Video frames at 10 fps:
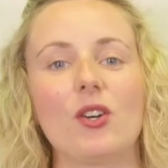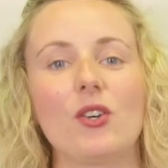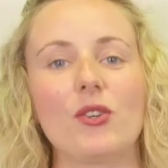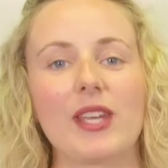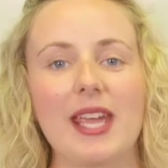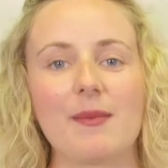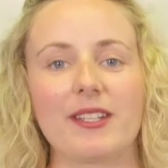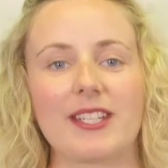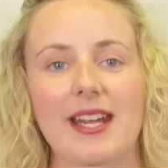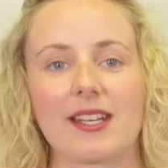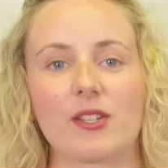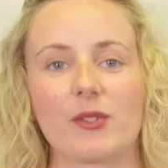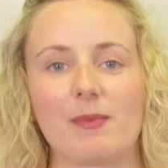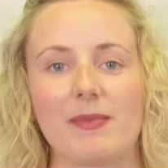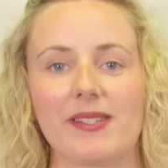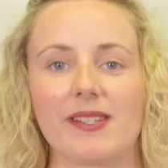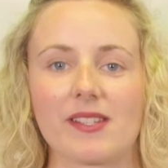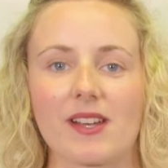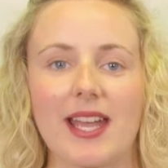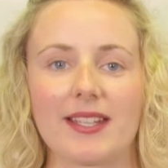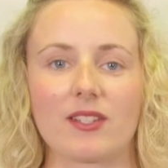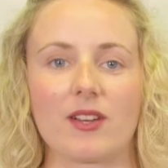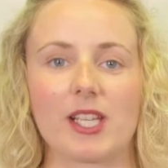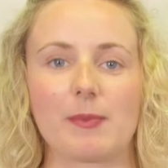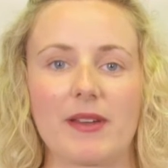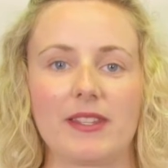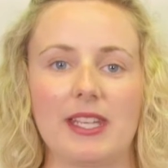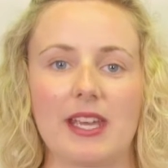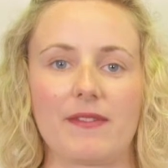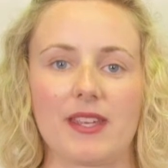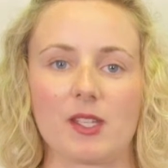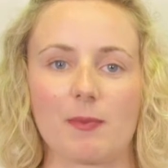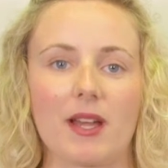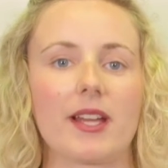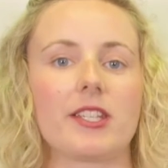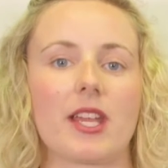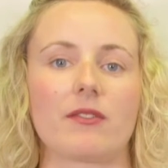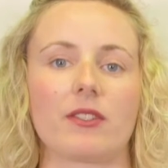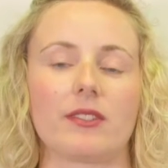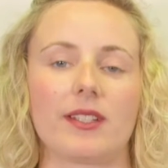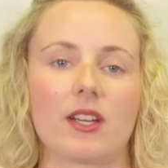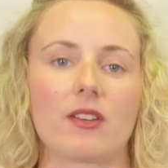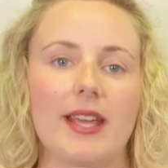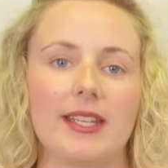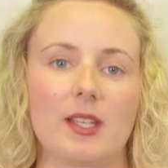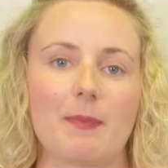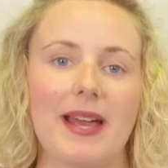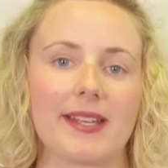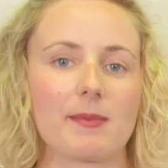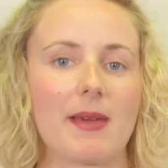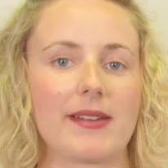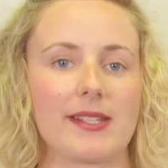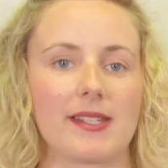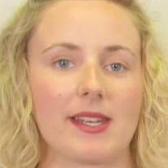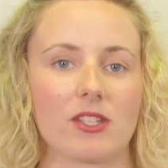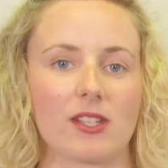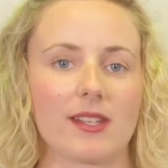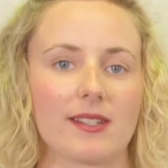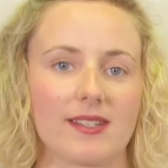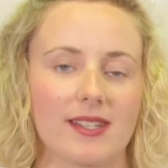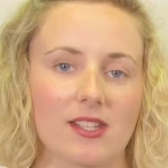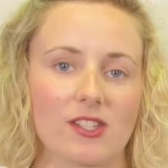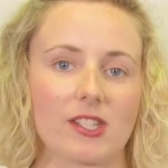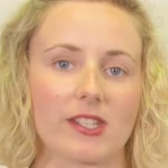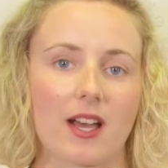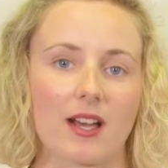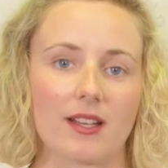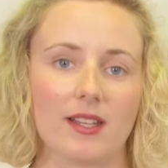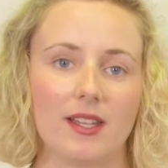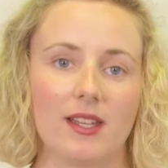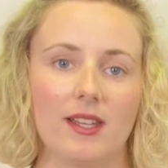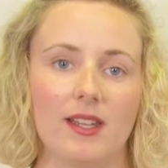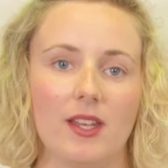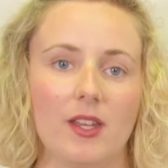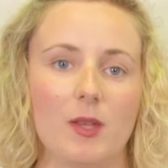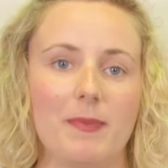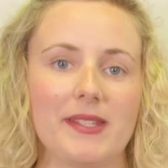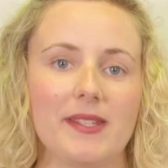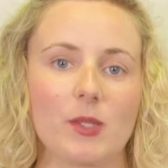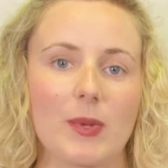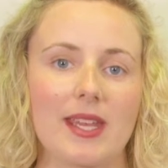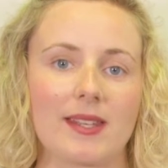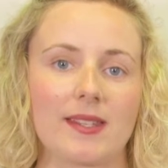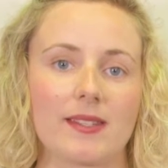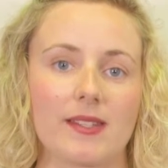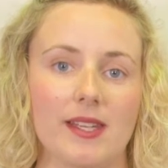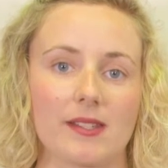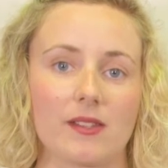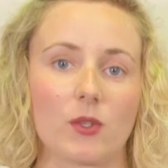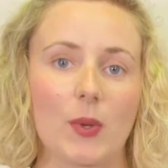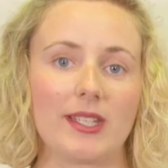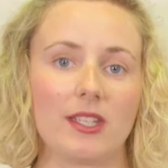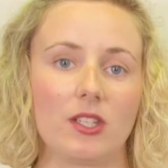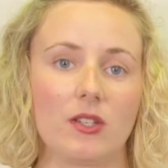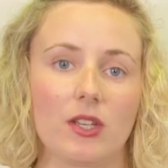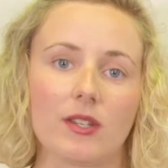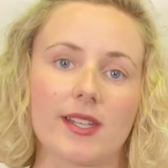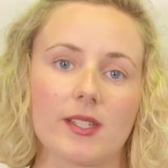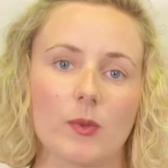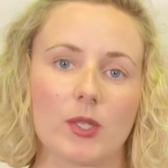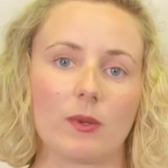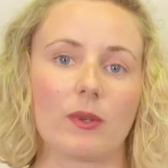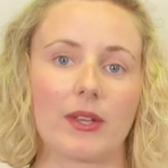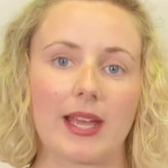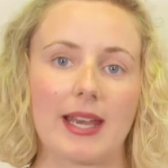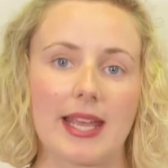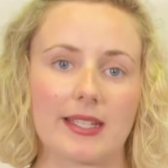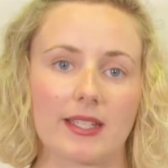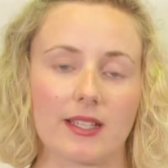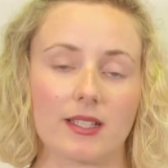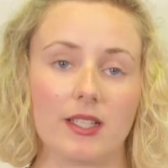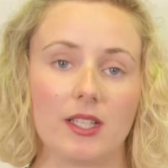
All the Cambridge Technicals in Business are categorised by the DfE as Applied General and are graded at Pass, Merit Distinction and Distinction Star. The Business Suite consists of 22 units, which we will look at later.